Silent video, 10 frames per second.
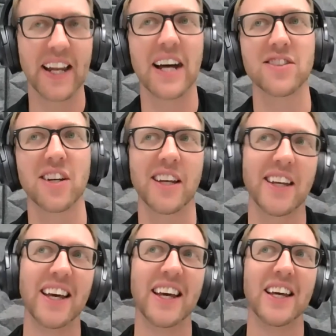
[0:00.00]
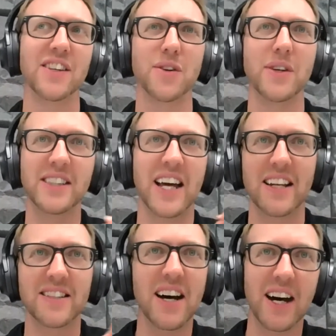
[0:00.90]
And actually doing
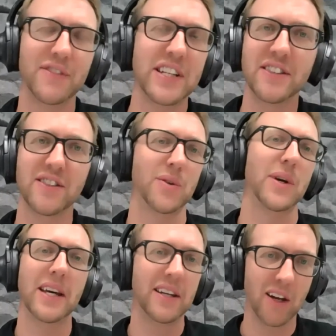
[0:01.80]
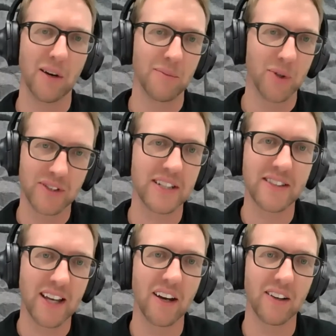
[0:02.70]
that dive into it in a lot more
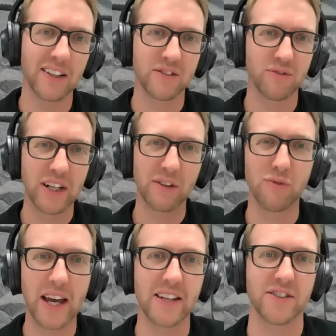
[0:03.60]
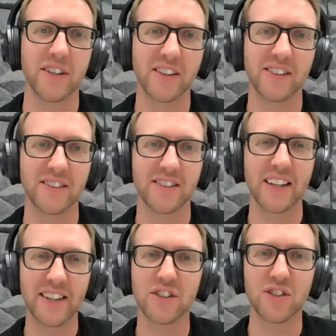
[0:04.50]
detail is really rich. And
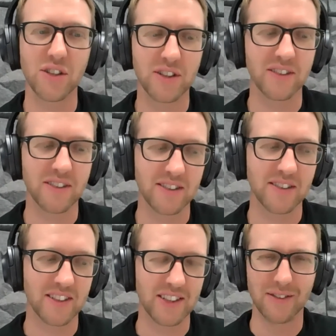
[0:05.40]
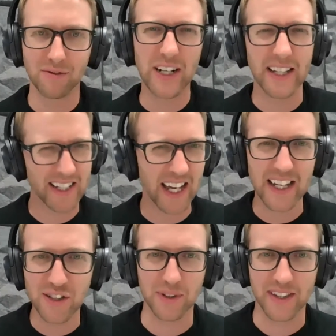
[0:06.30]
I think students just really
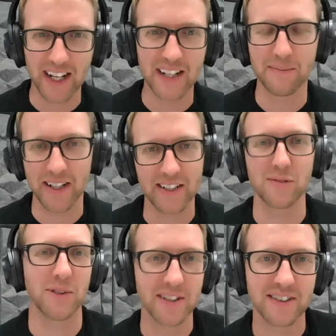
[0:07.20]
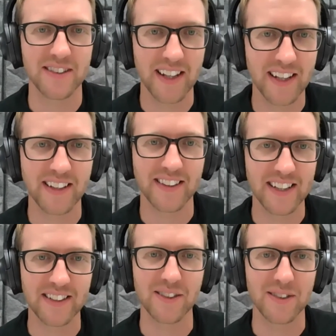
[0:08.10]
engage with that in my experience. They
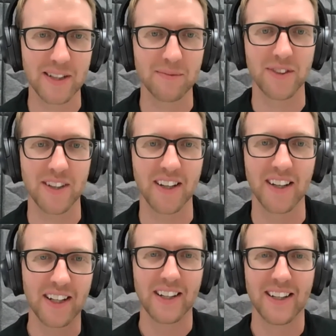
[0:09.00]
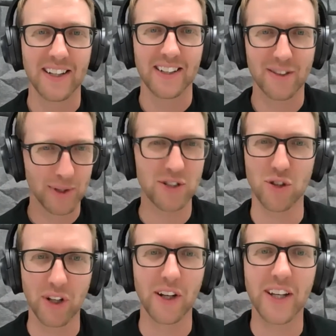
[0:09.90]
do seem to
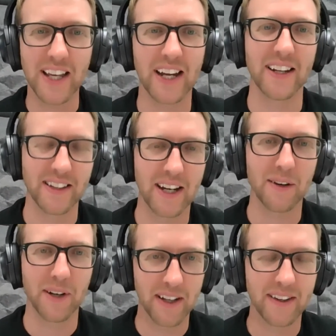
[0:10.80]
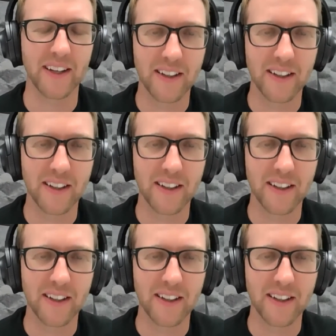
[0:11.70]
enjoy looking at it in that way, I think.